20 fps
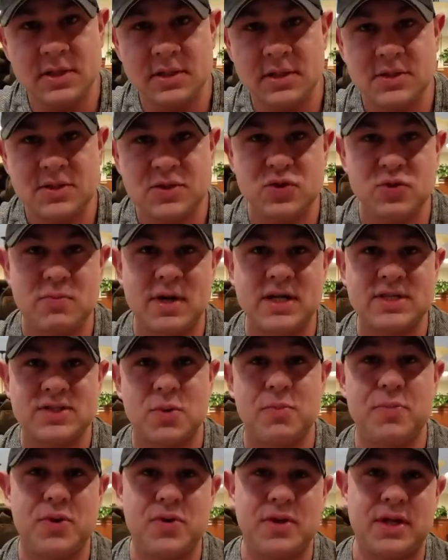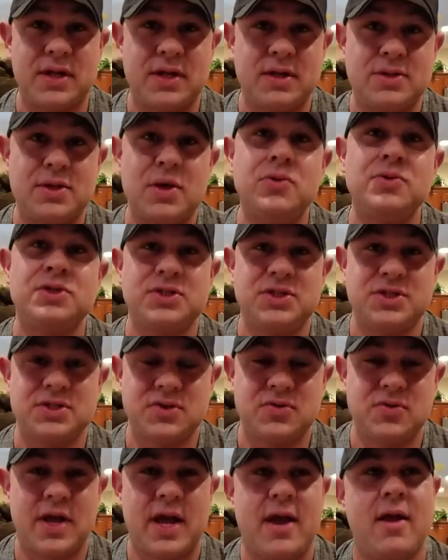to muscle building dosages,
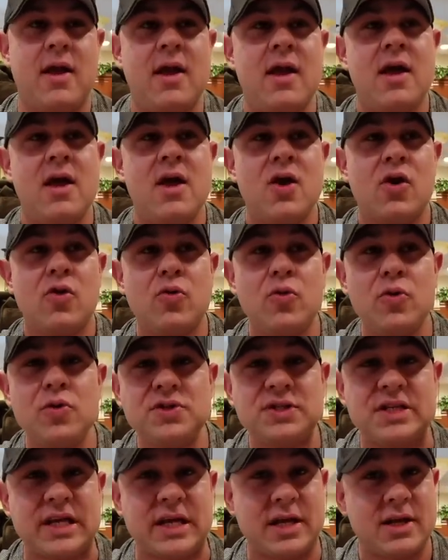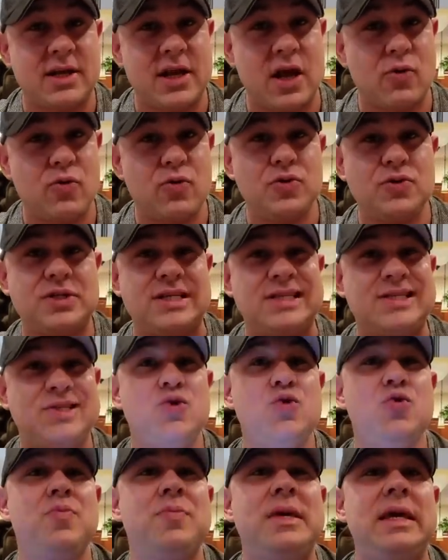okay? Cruising, now cruising
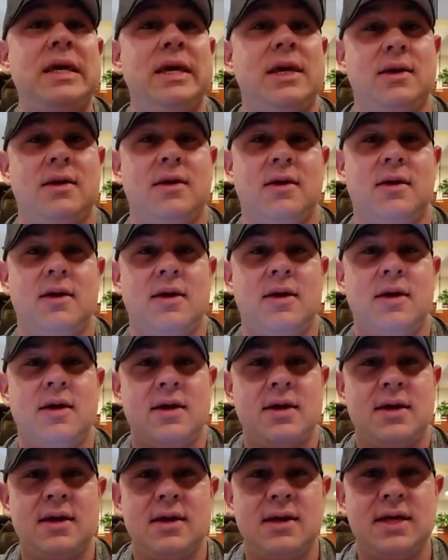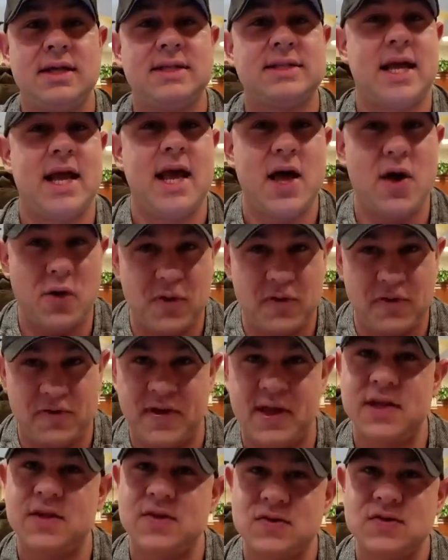to me is a health
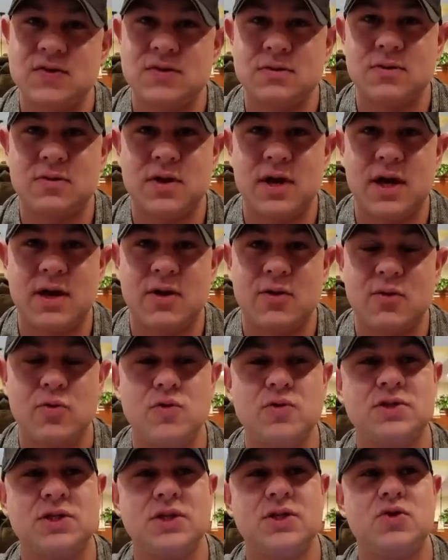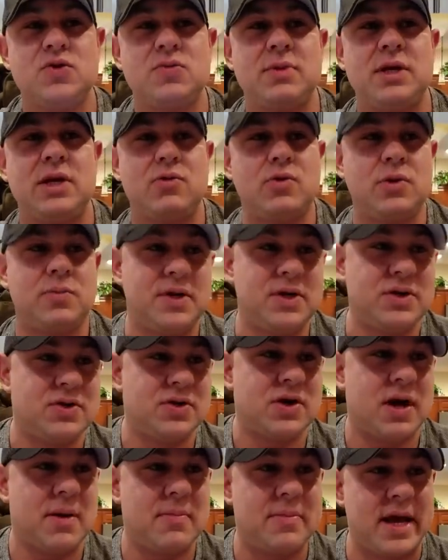phase, okay? Cruising to me would be to
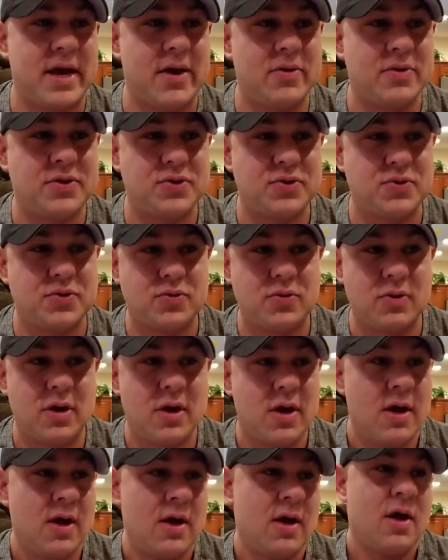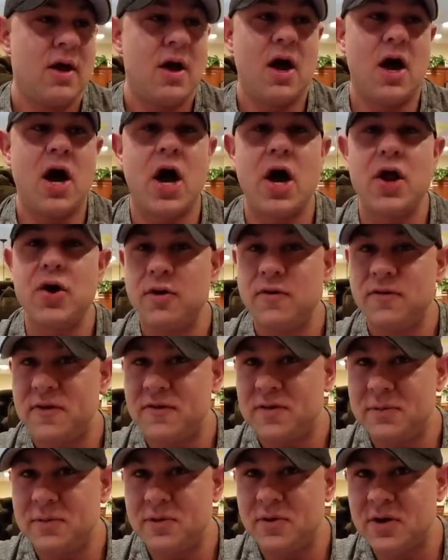come down to one hundred
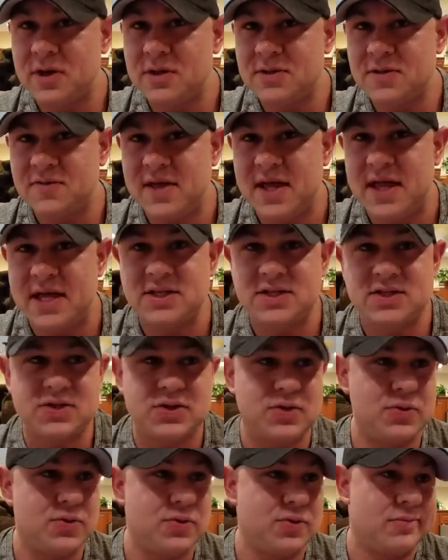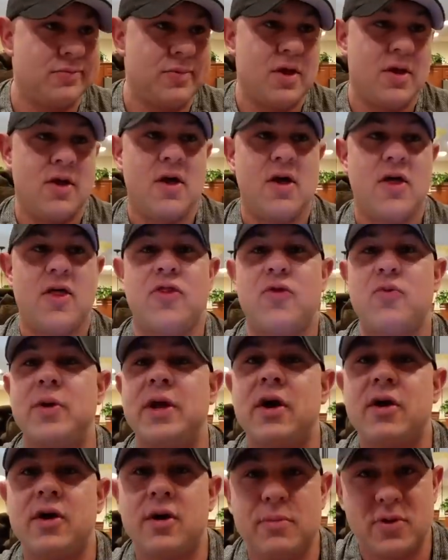fifty milligrams of test to three
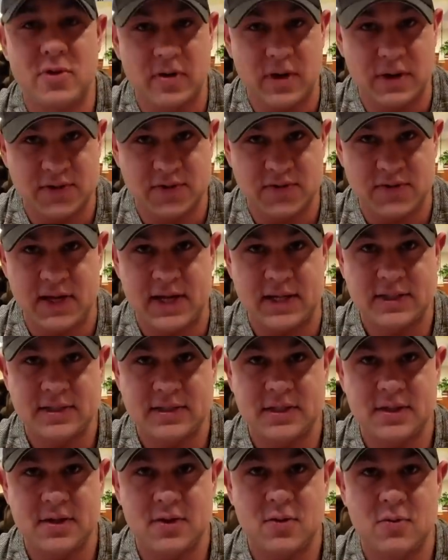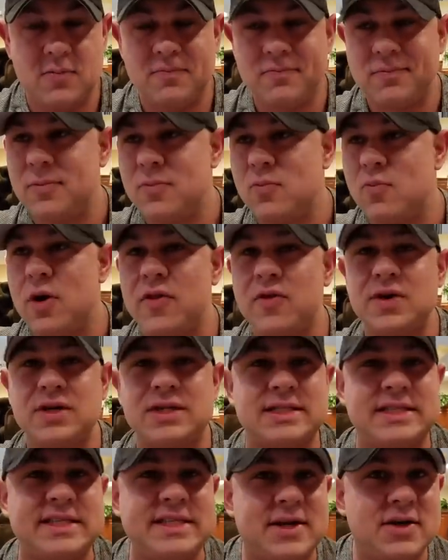hundred milligrams of test, you know, whether
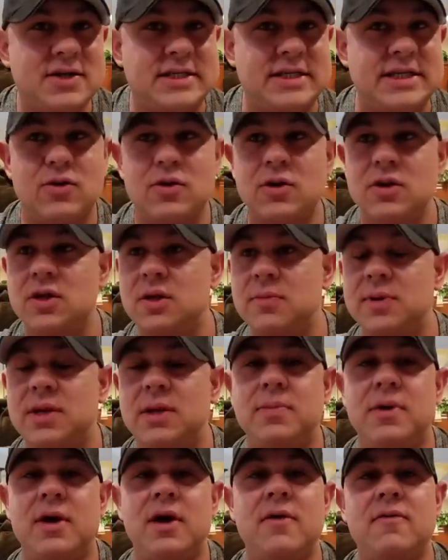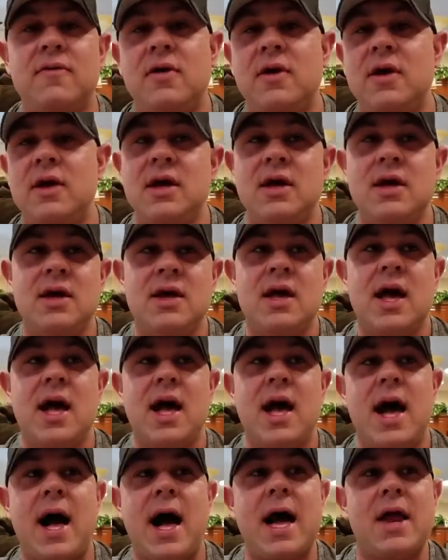it's T R T or a little bit above.
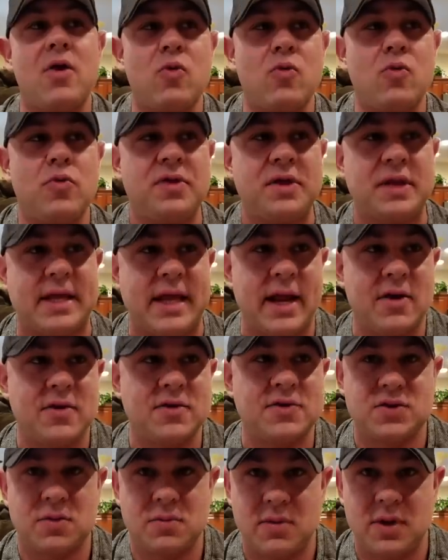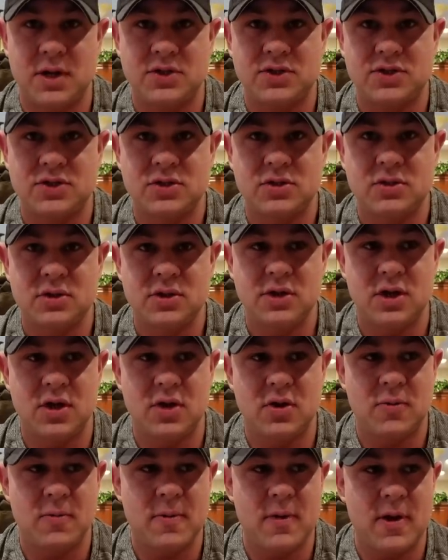I don't really care so much, you
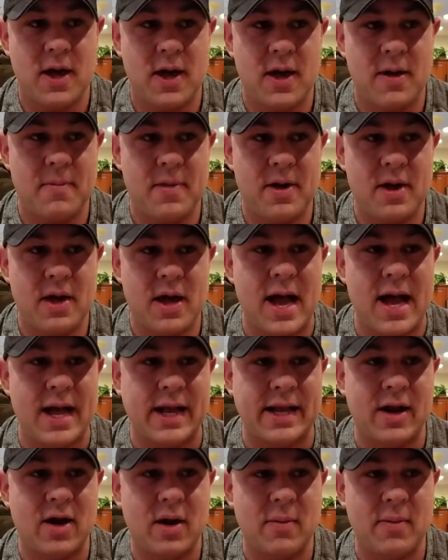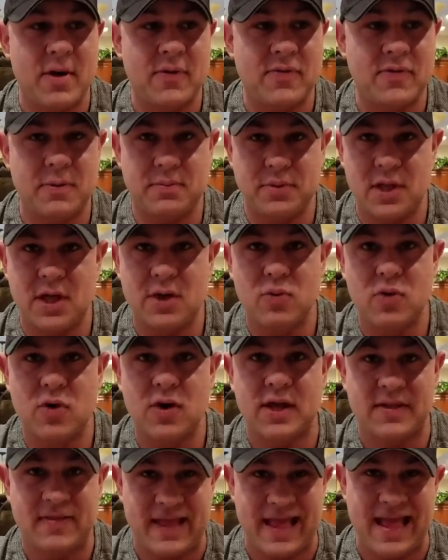know, um, I care about the blood
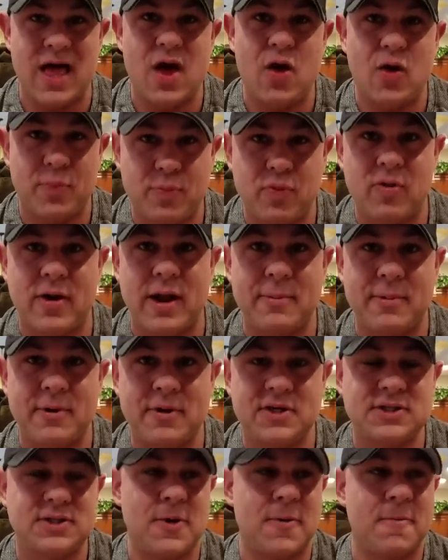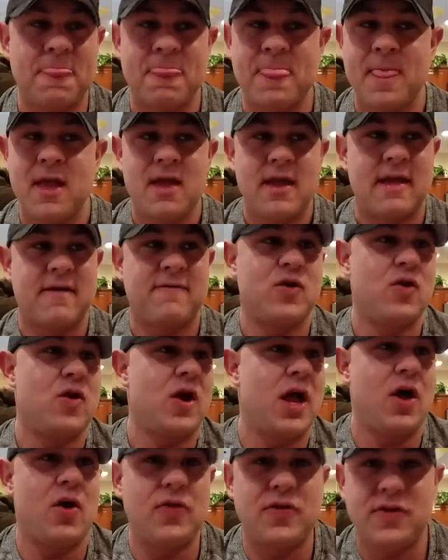work and the health parameters. So if you're
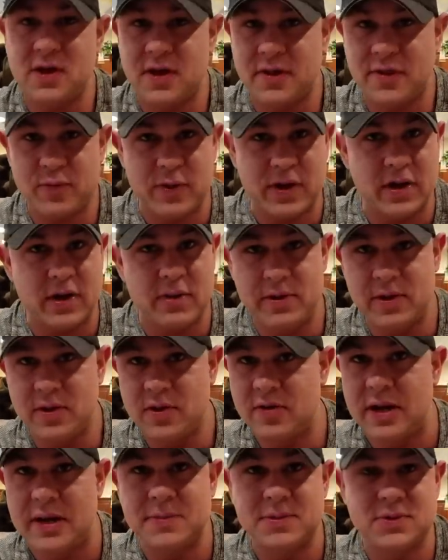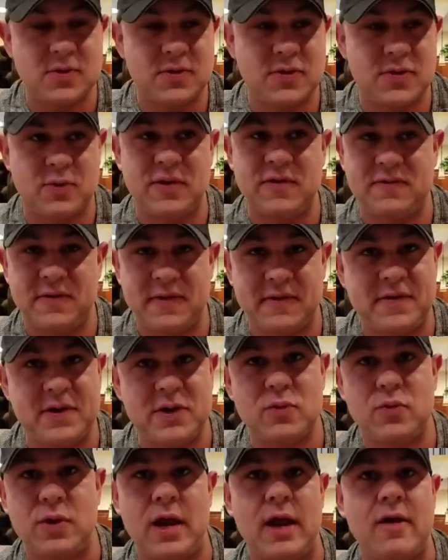healthy on three hundred milligrams or three fifty
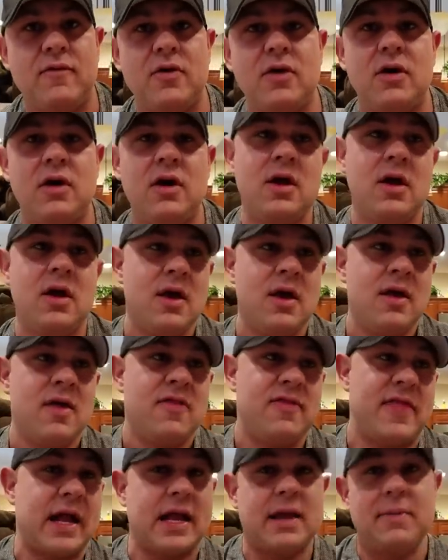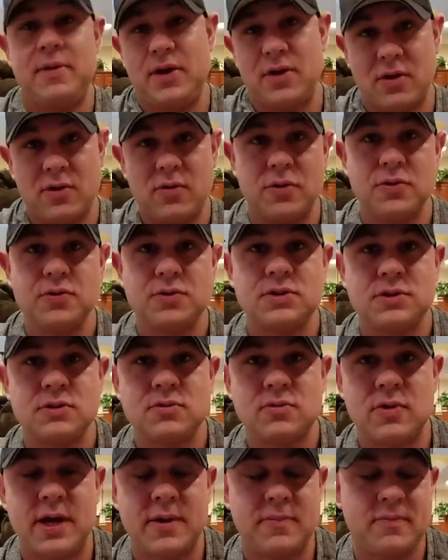or whatever, that could be your cruise,
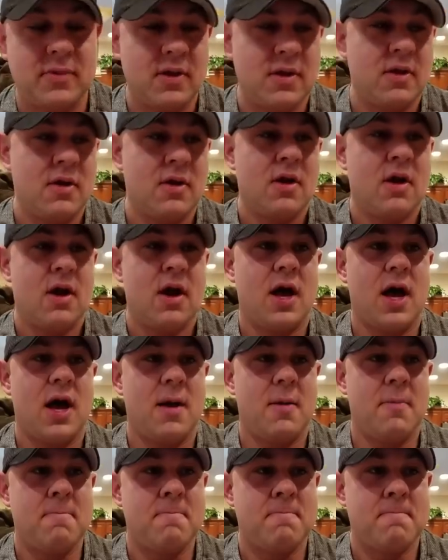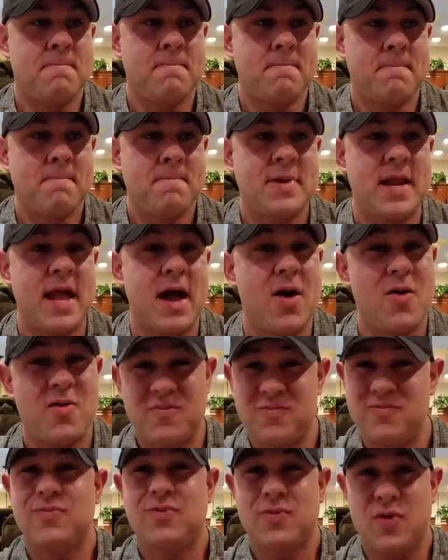right? Um,
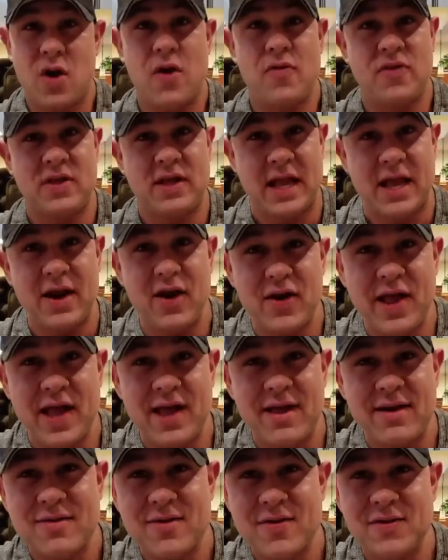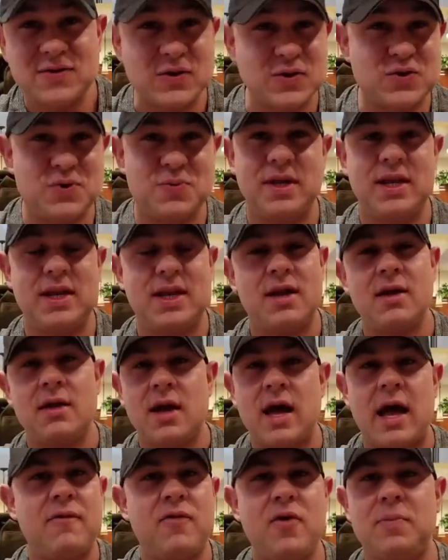now on the internet, on social media,
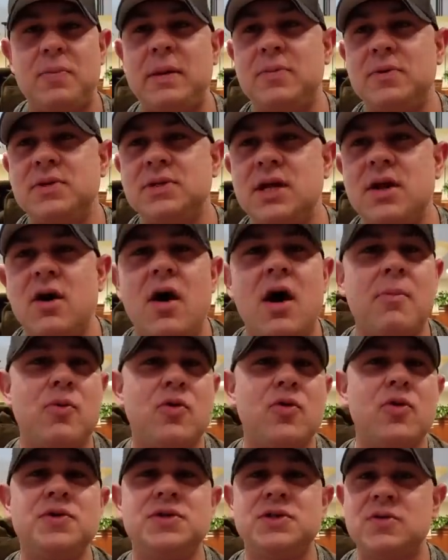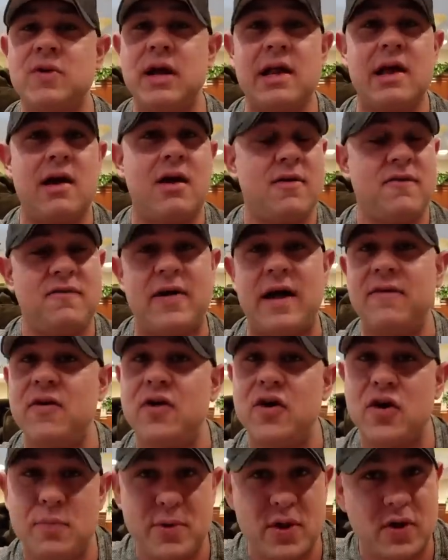I've heard people say, oh, I'm cruising right now on five
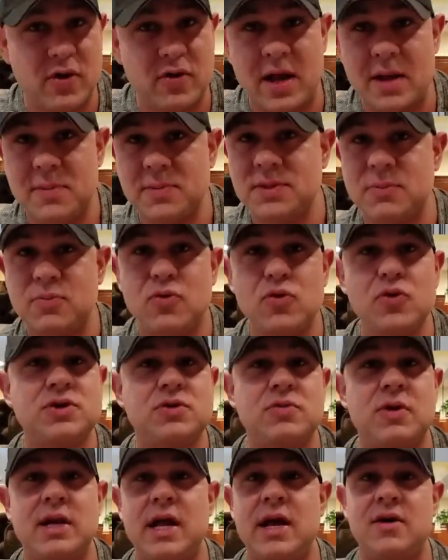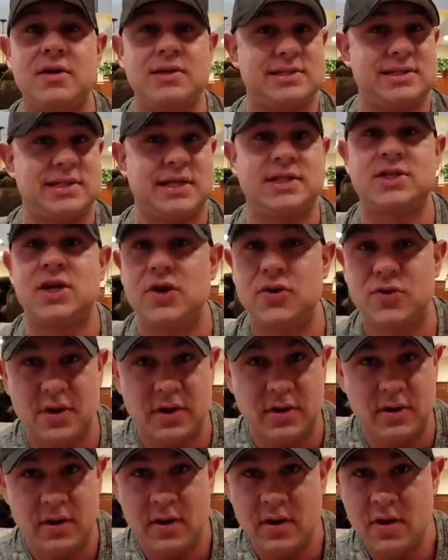hundred milligrams. I'm cruising right now on six
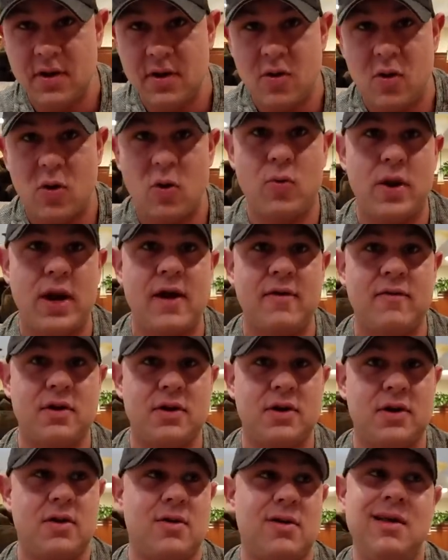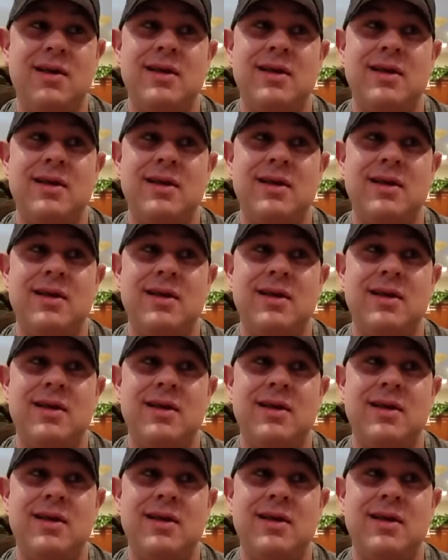hundred or whatever, you know,